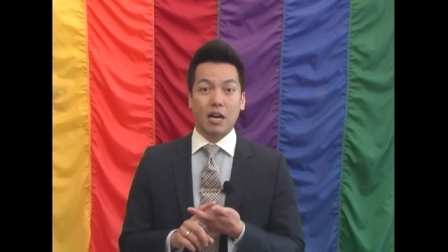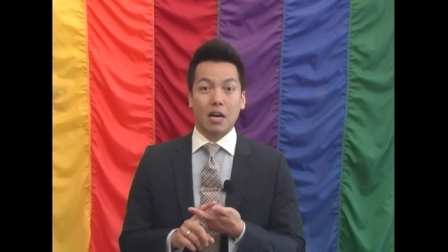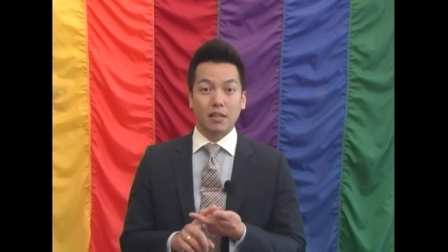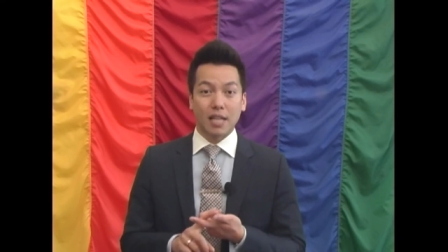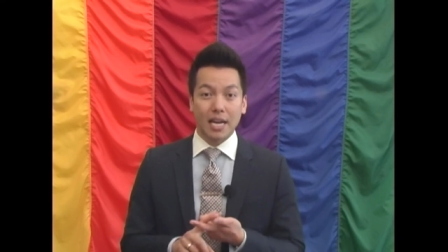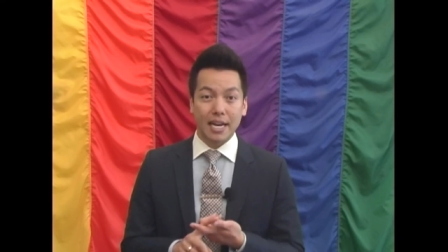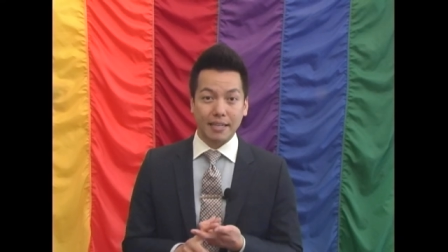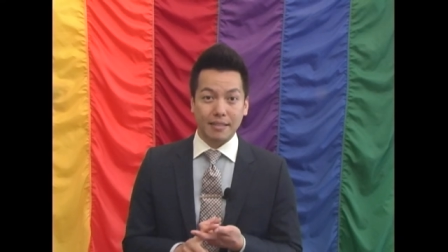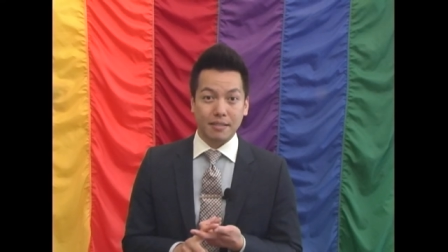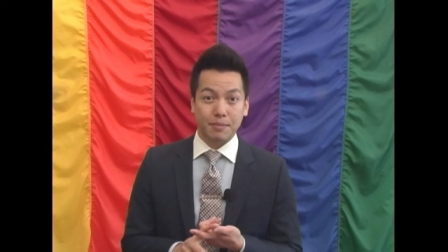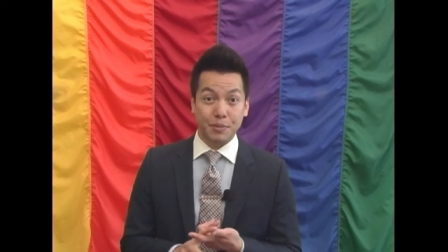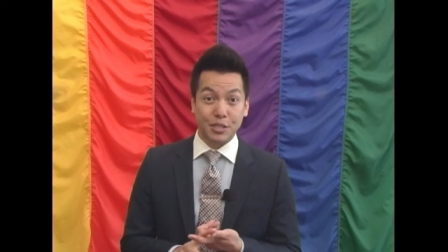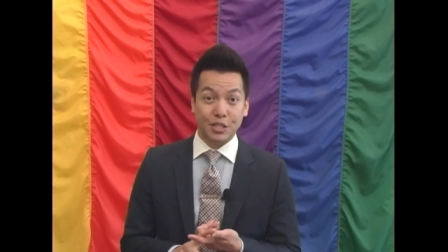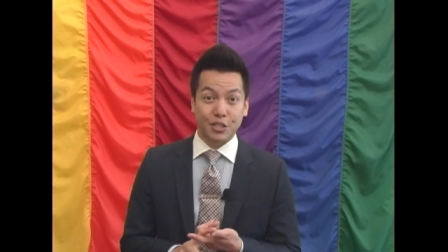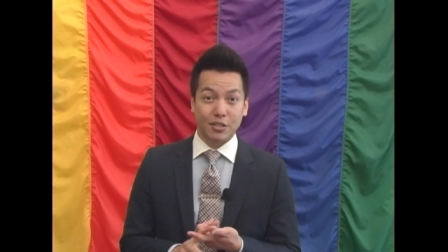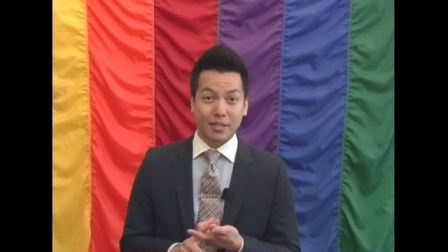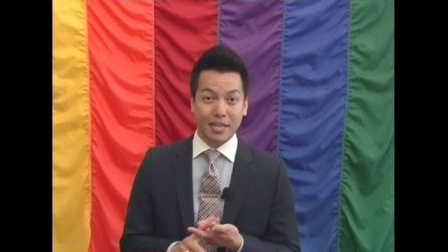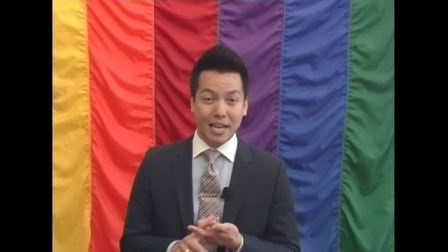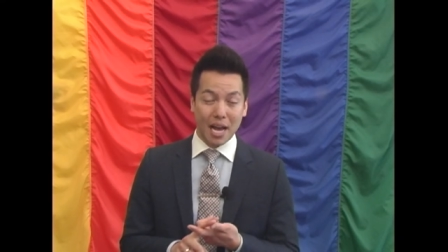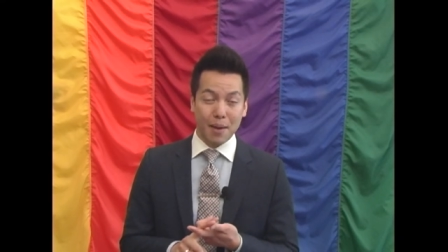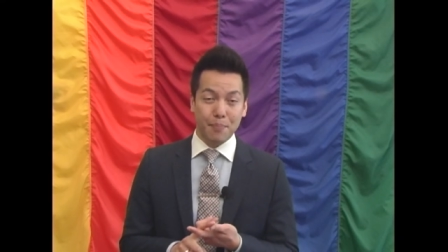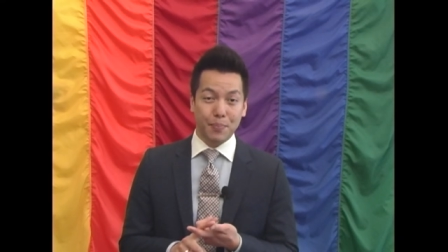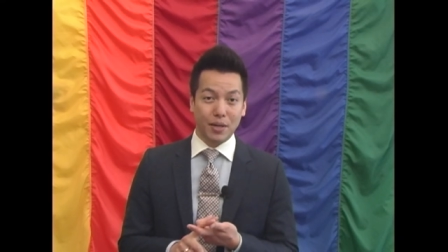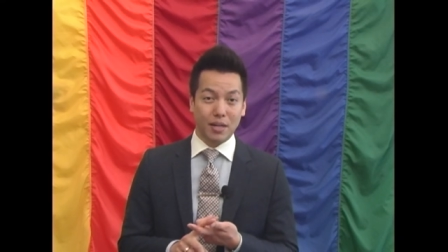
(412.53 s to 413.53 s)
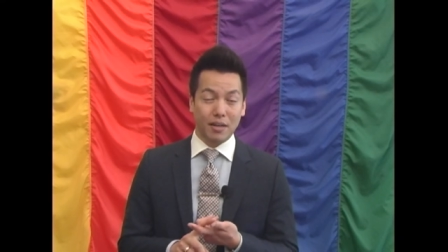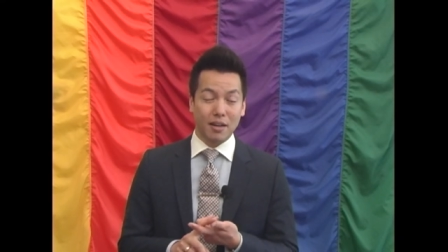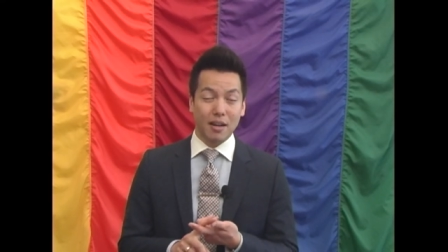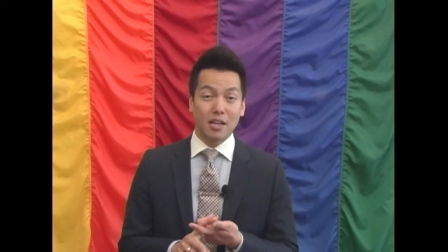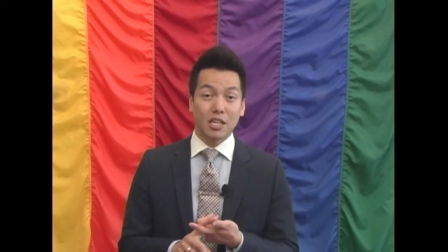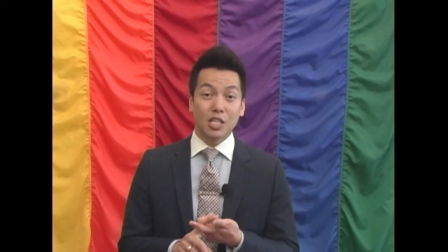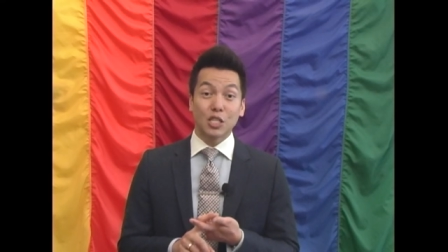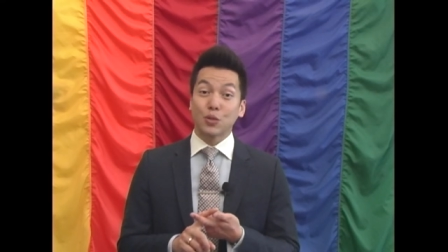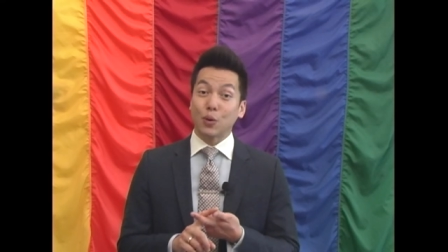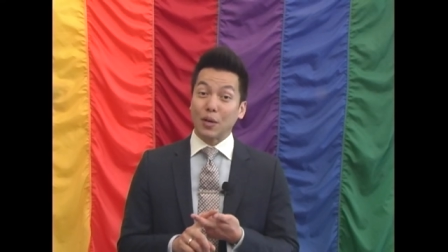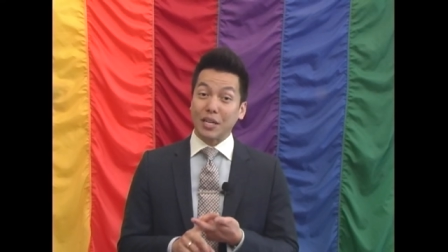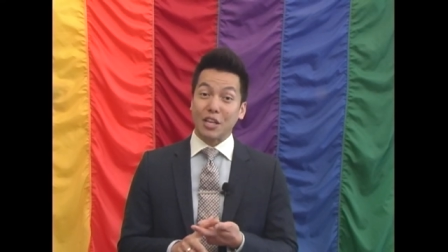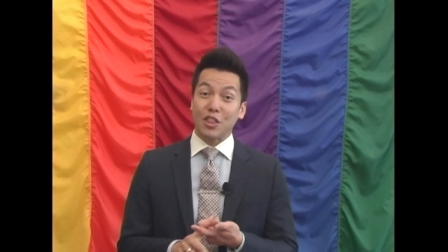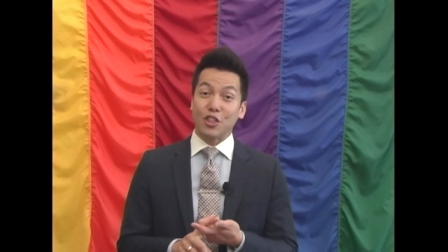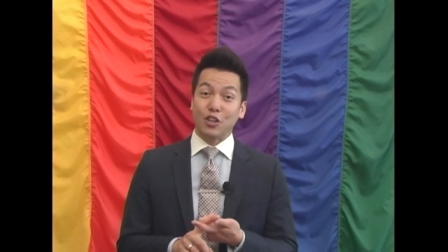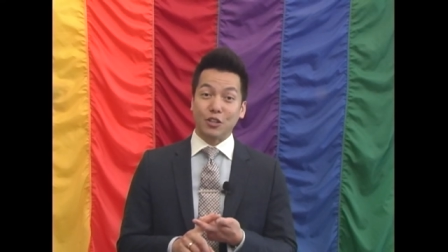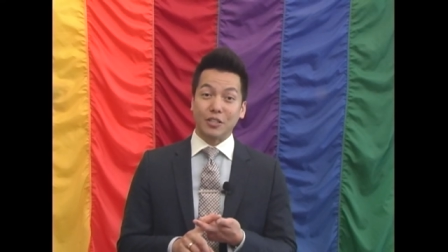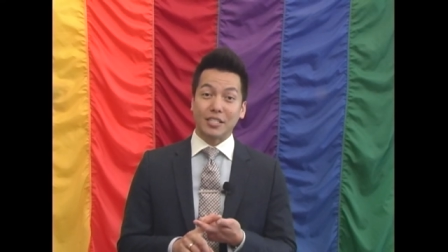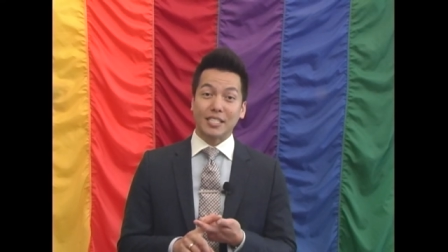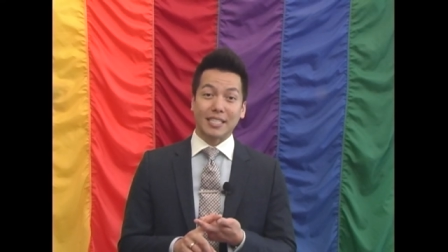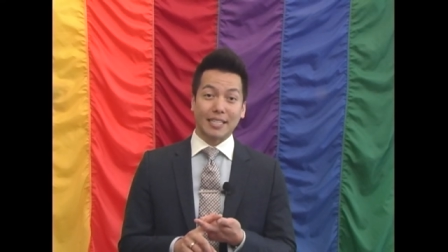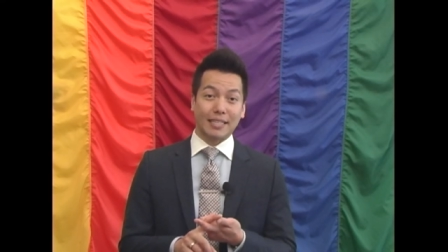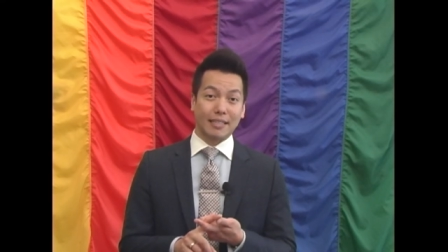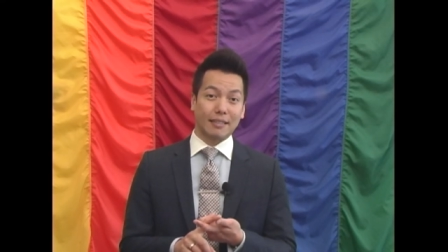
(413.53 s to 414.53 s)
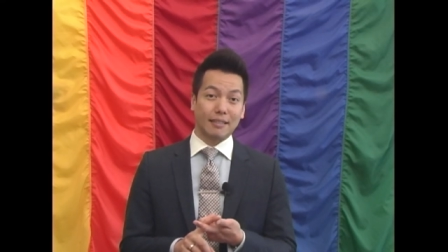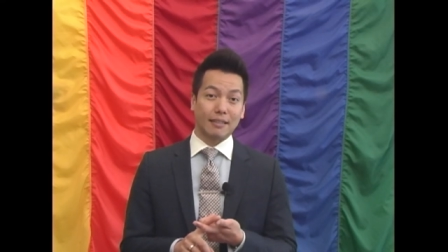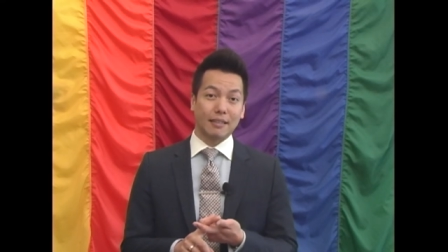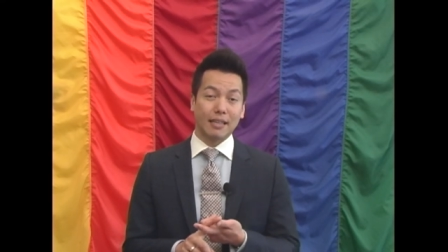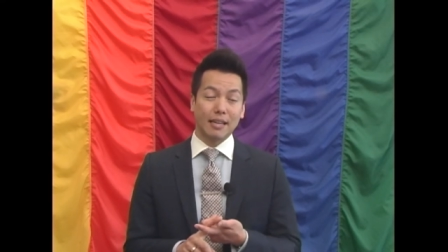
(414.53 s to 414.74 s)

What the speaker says: Alliance, Mr. GAPA 2013,